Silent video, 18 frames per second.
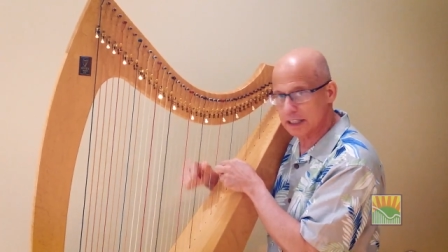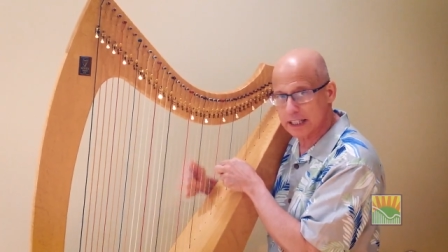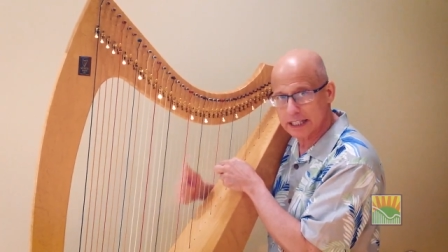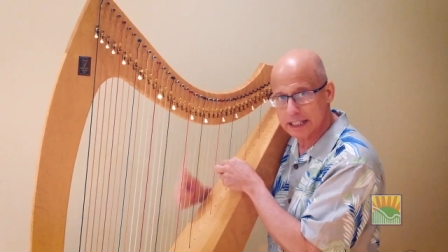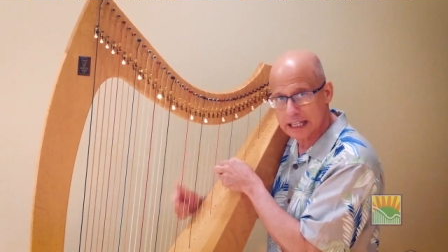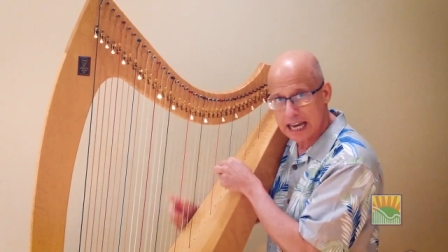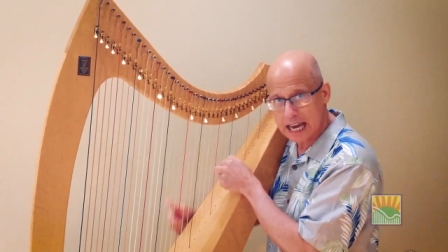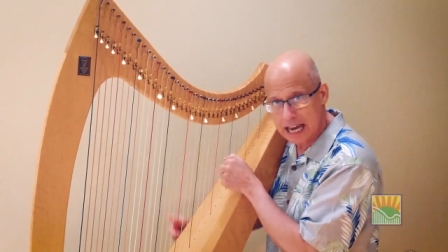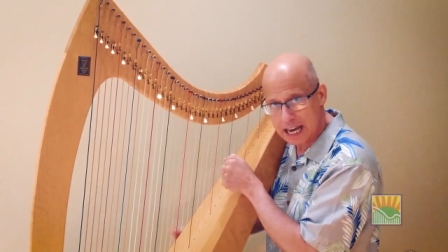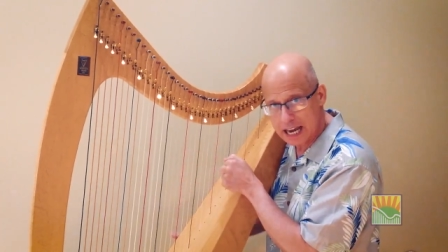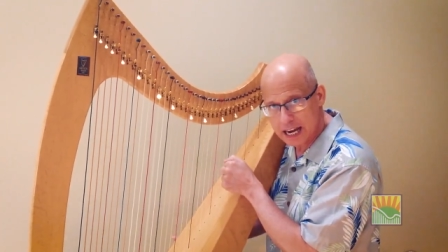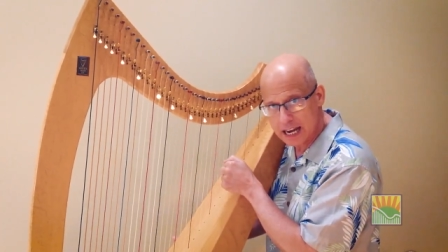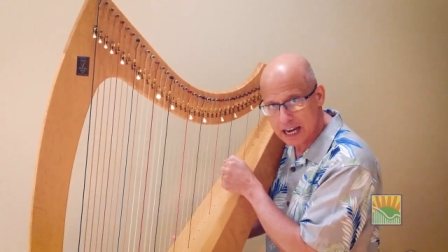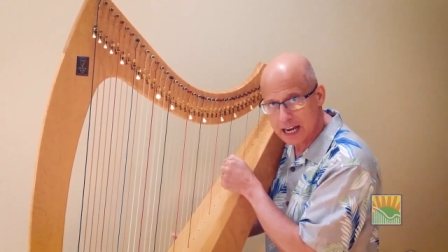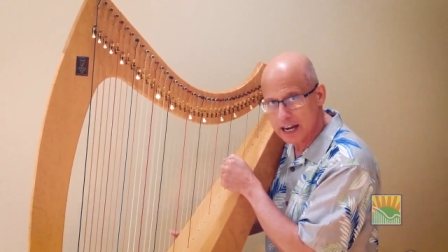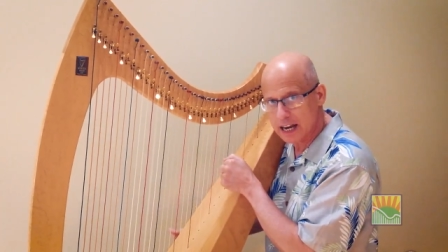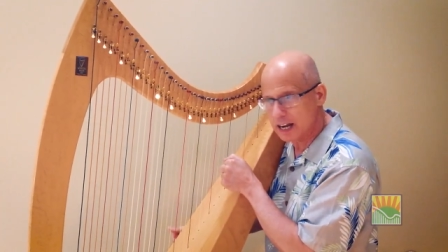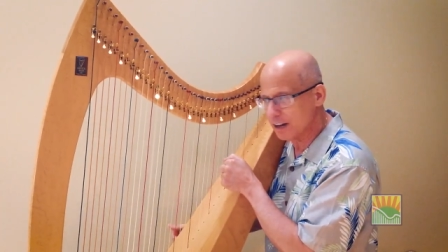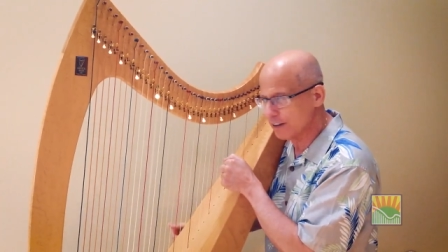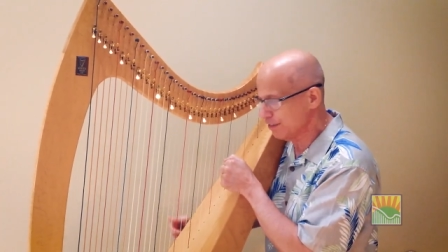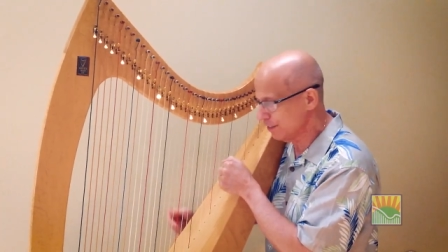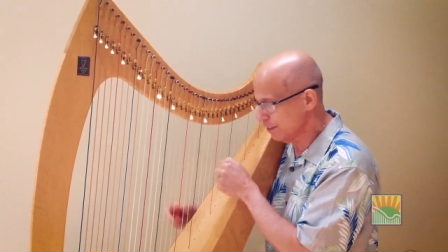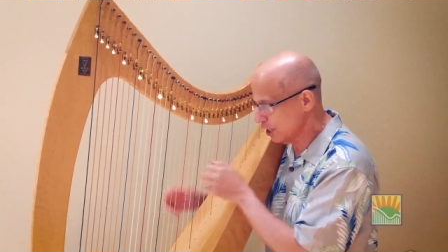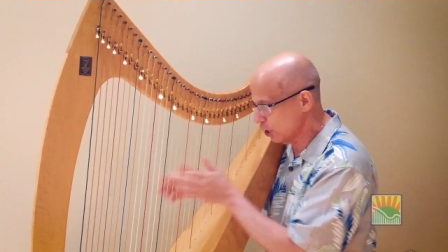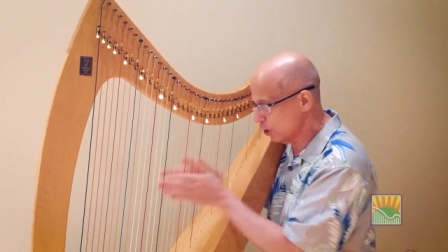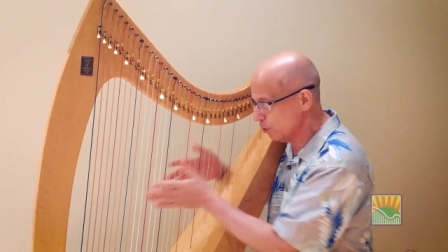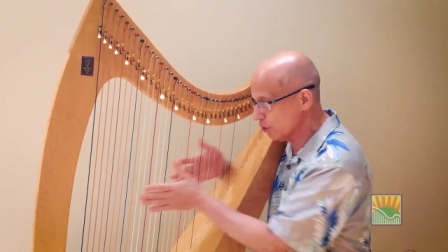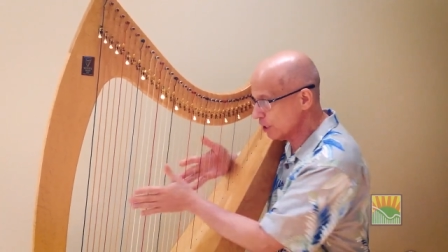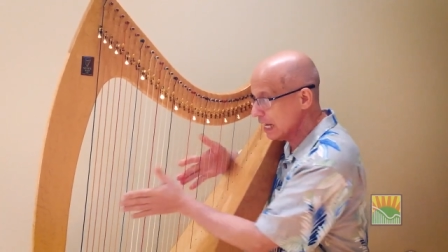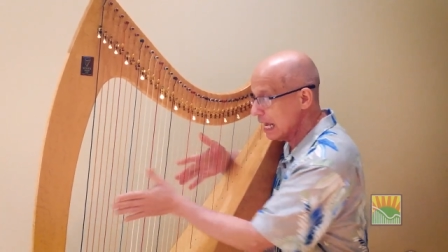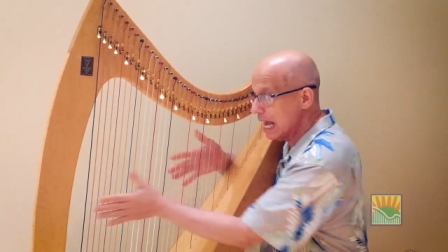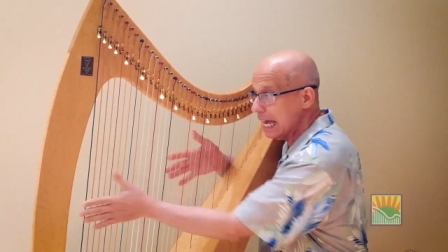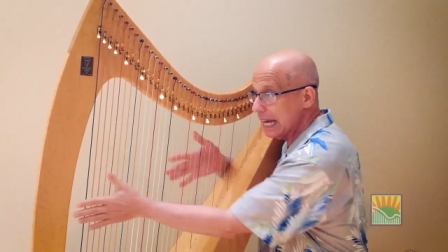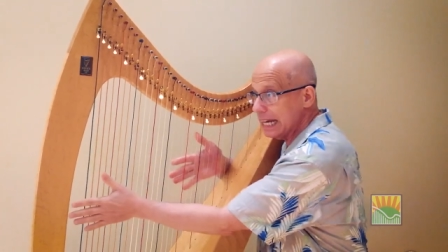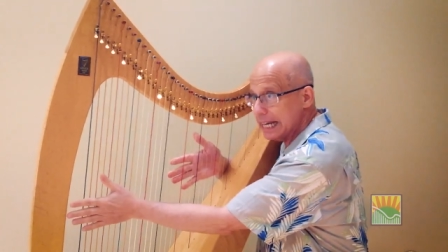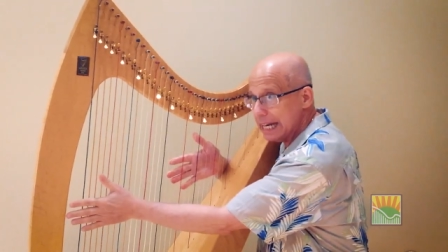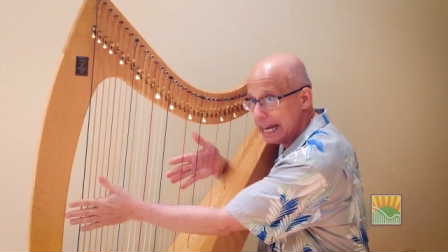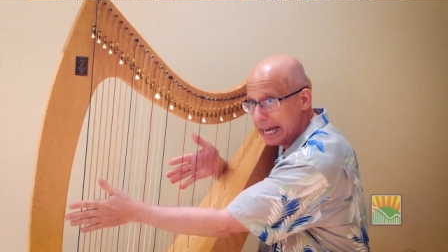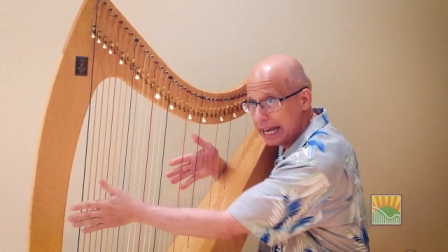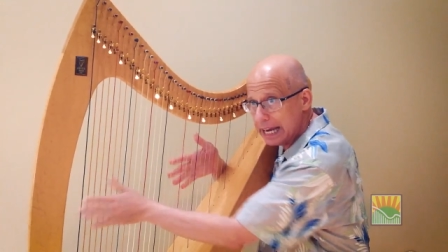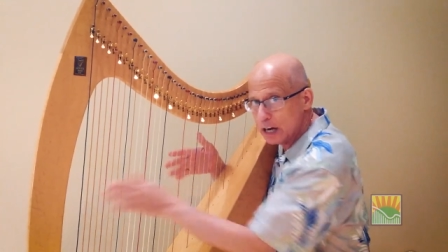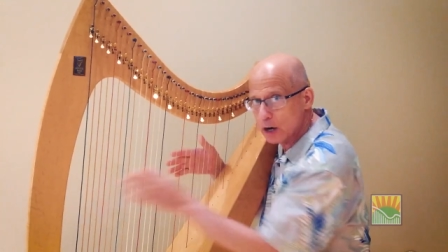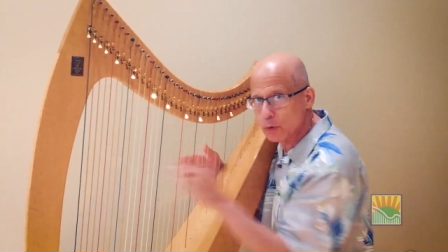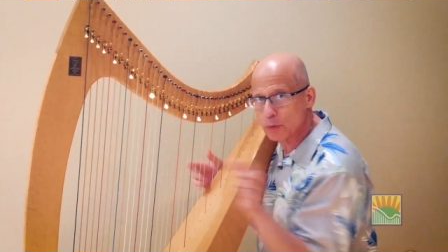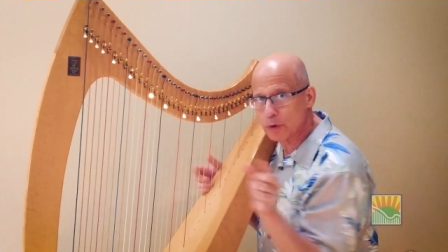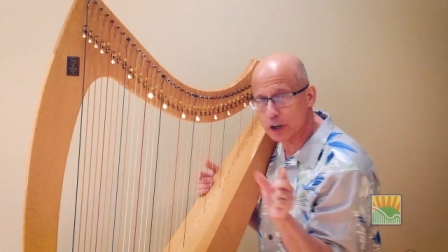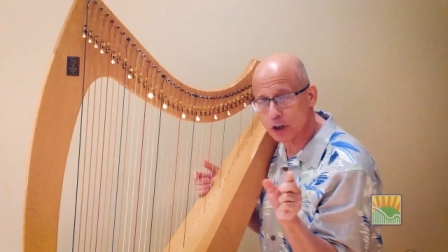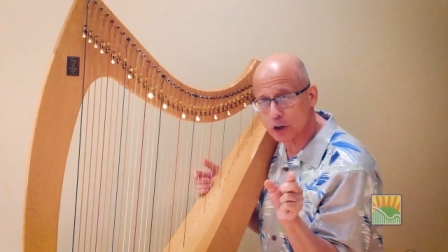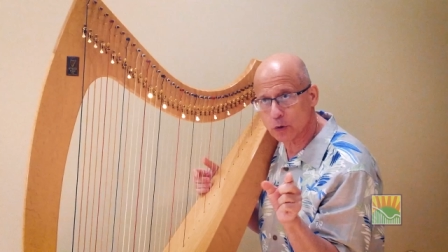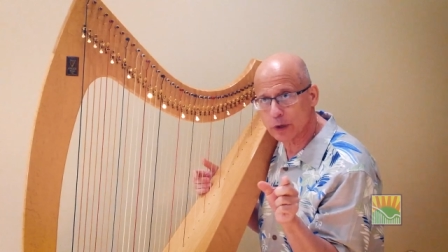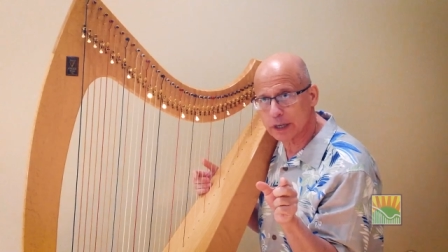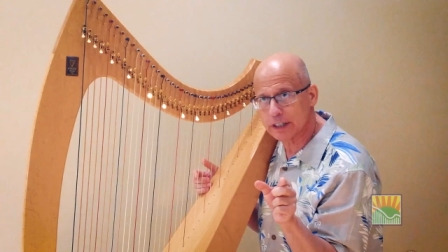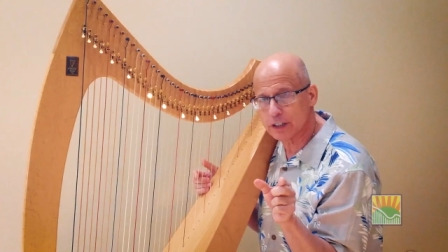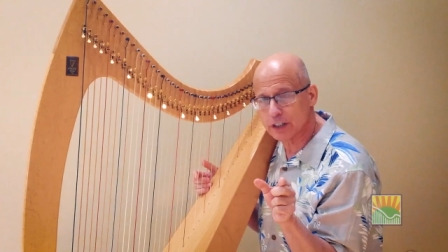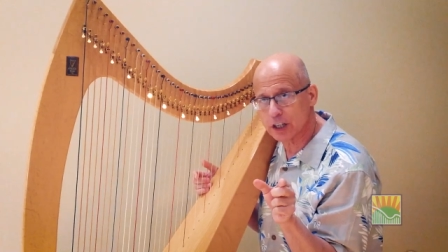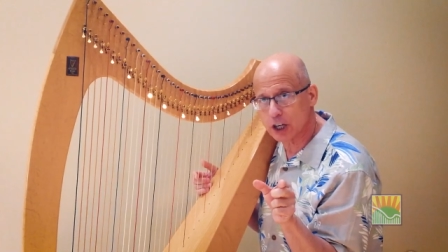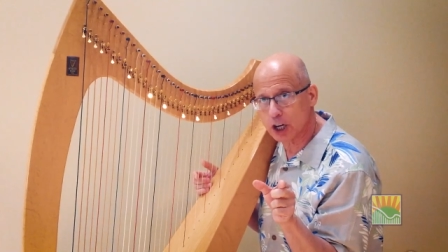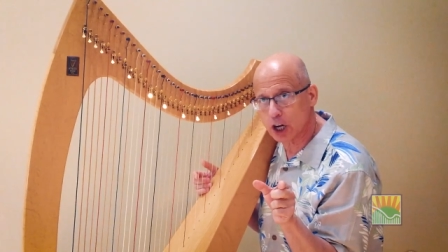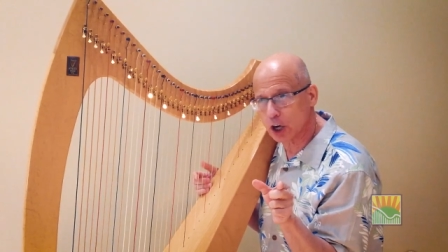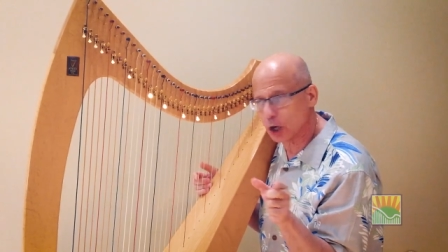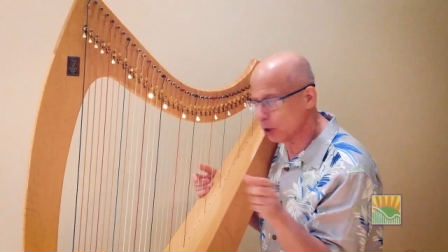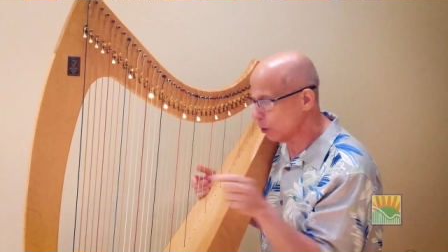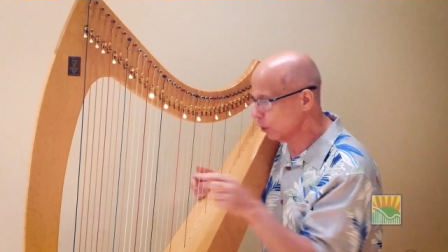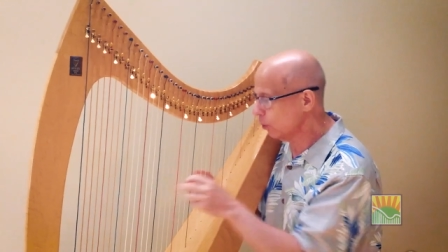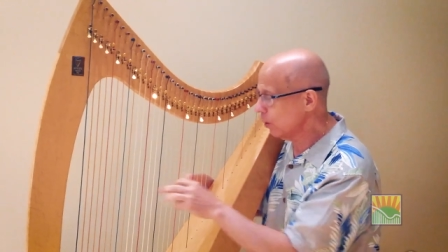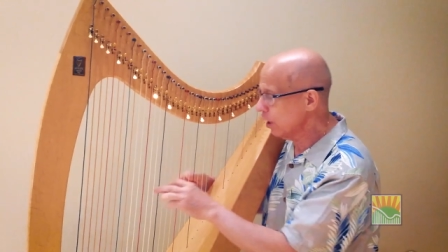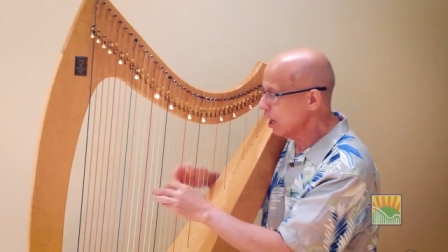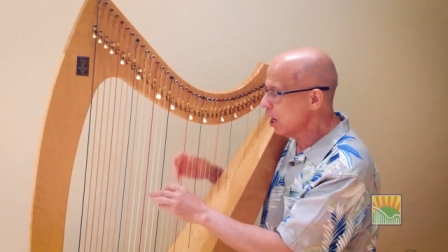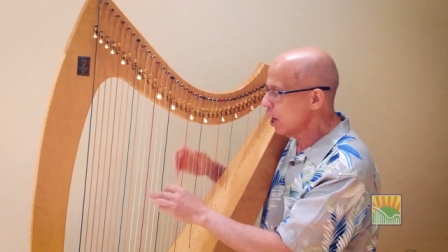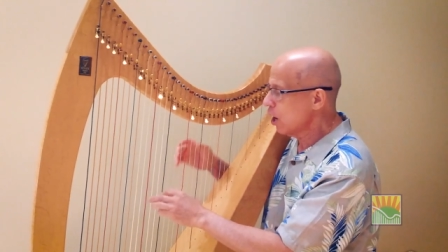and half note. Now we're going to go